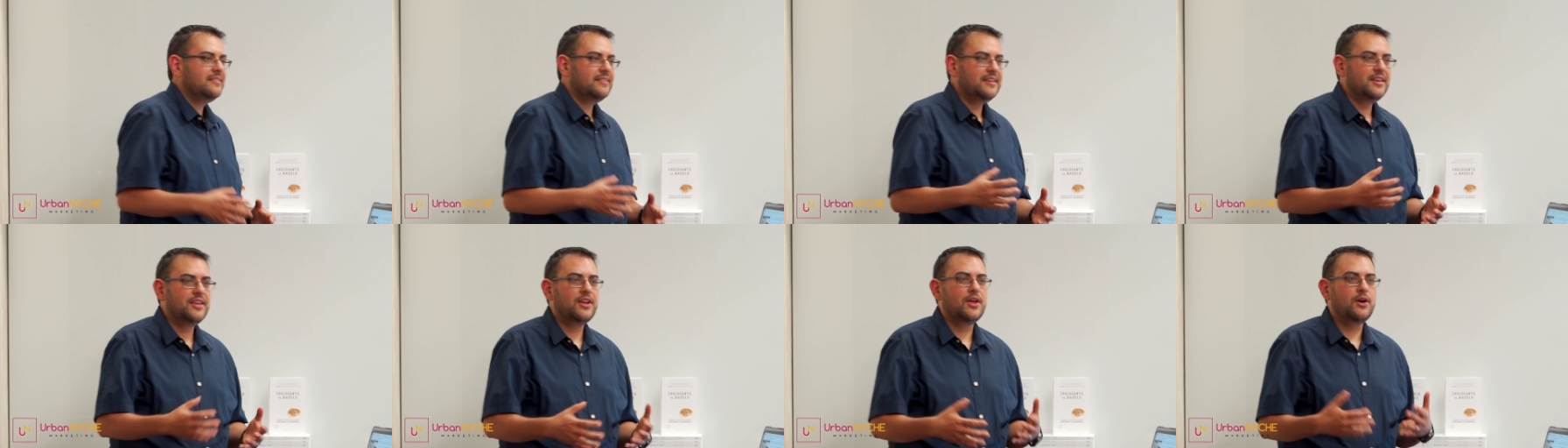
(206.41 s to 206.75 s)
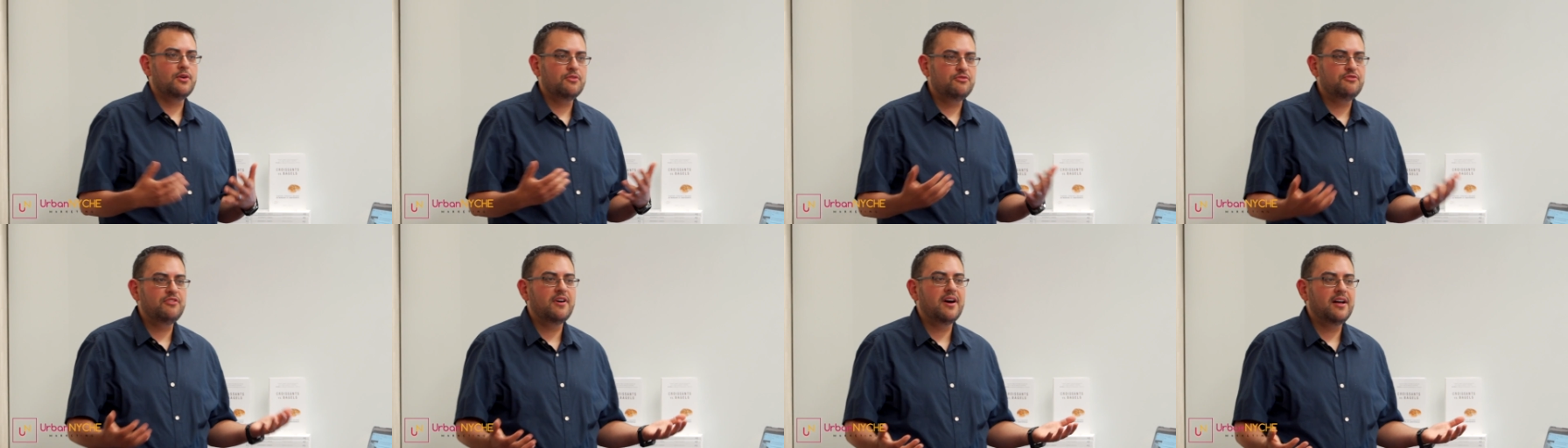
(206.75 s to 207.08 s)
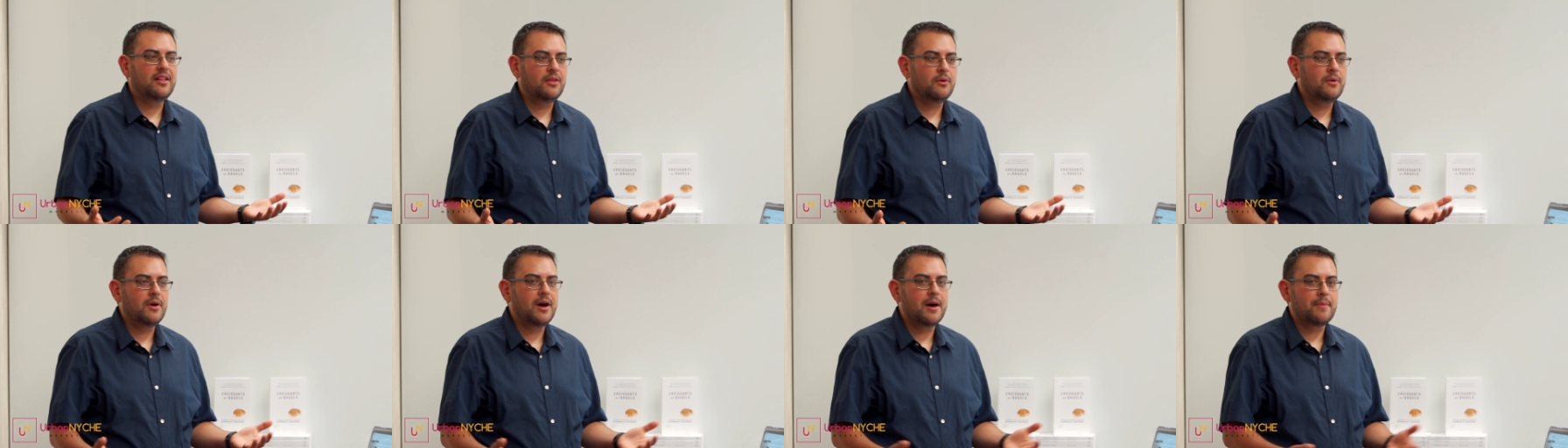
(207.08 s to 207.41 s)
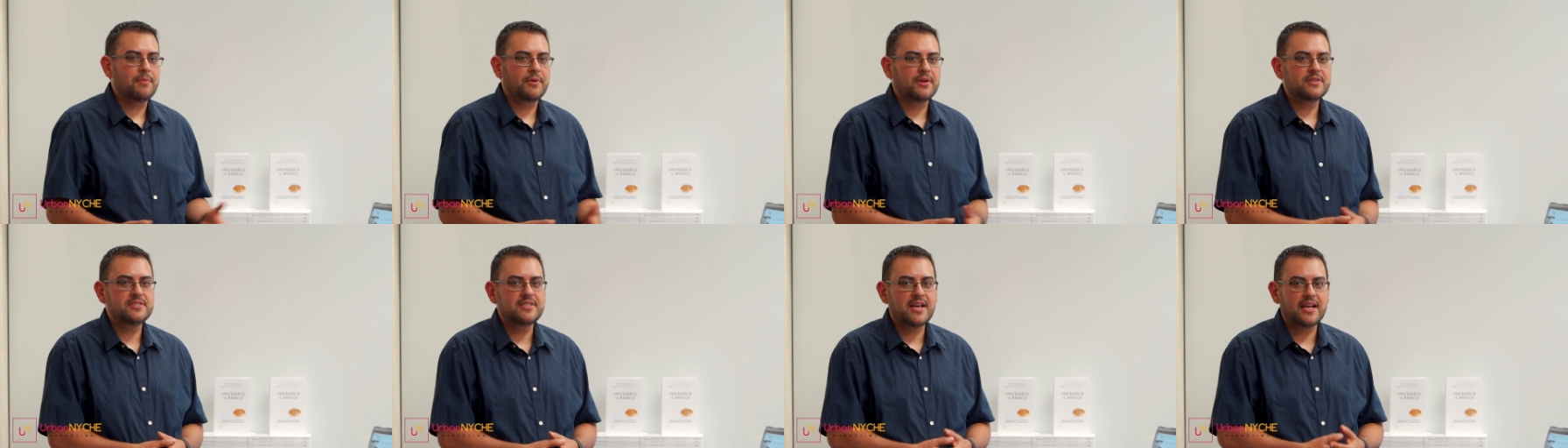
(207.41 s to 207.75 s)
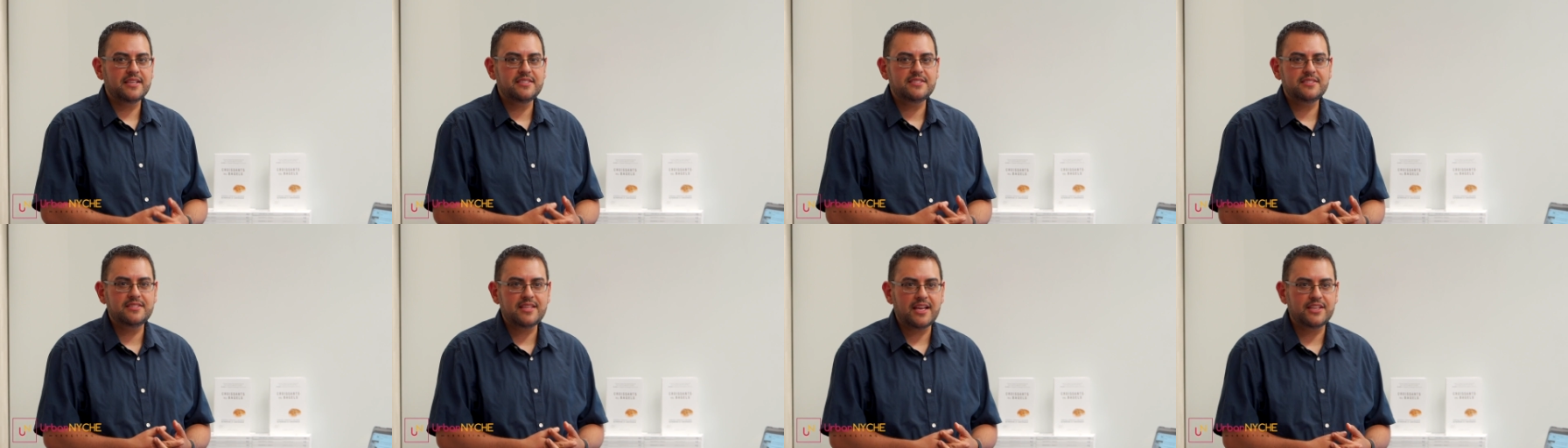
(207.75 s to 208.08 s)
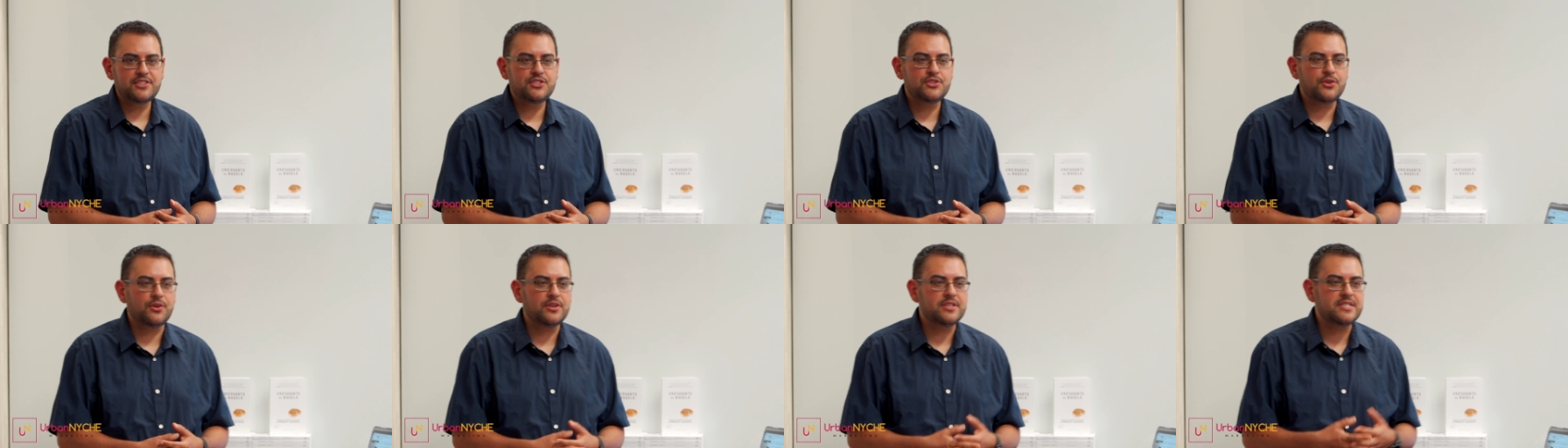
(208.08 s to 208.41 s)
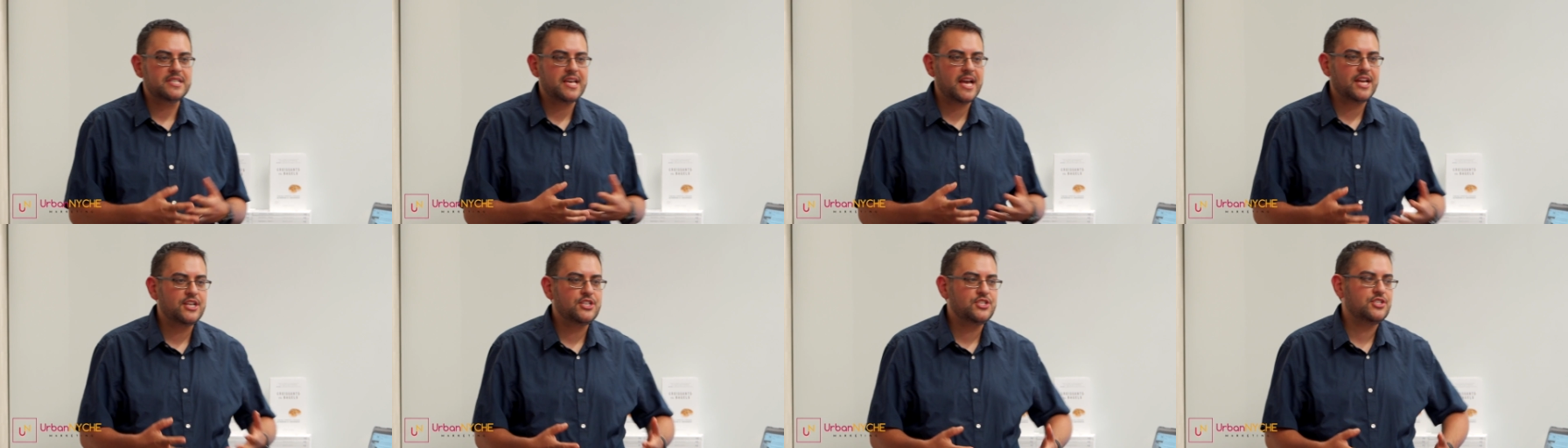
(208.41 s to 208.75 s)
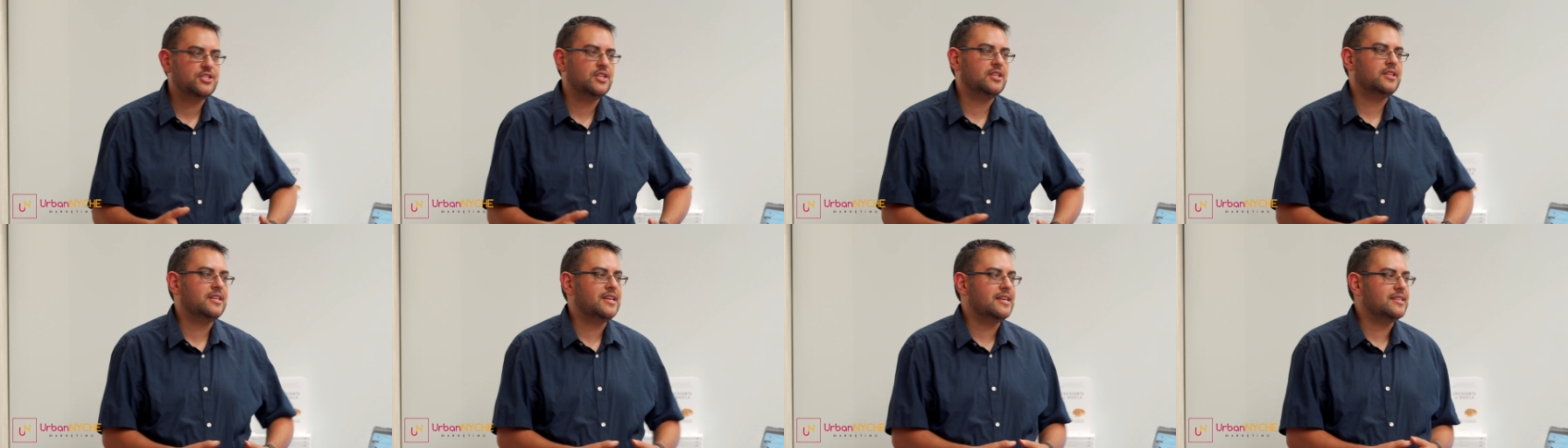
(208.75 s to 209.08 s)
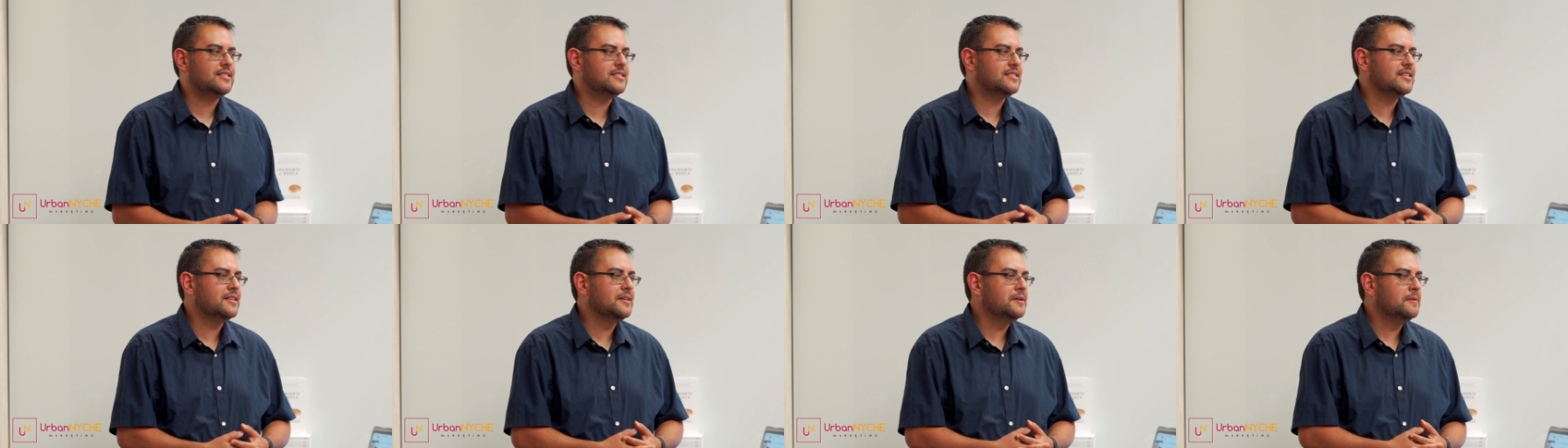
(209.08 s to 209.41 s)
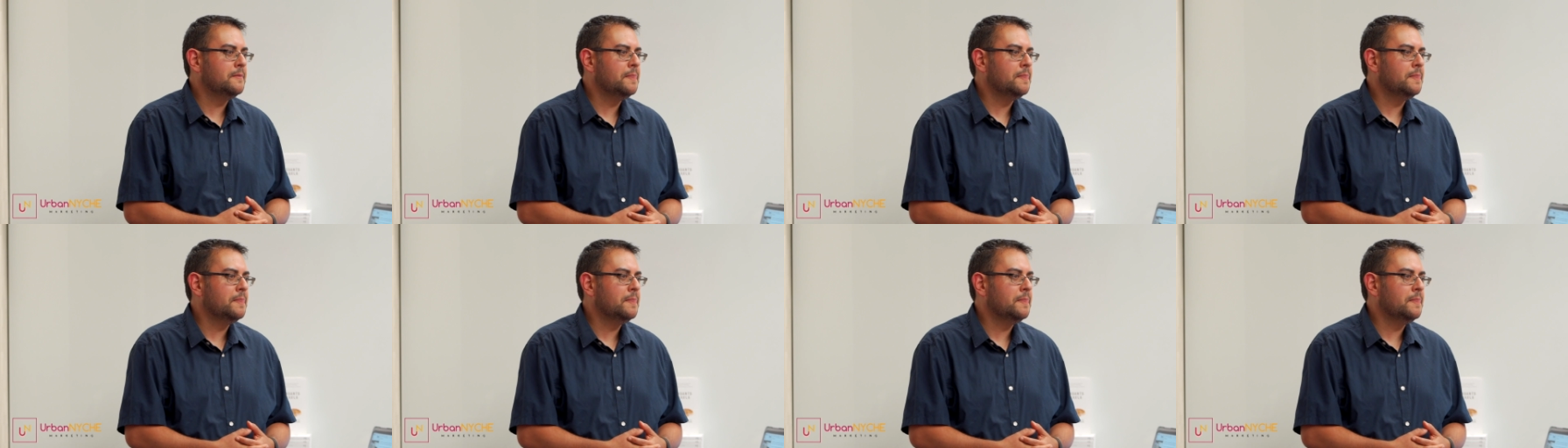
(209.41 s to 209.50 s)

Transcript: you know, follow up, because that's, that's your intention at least.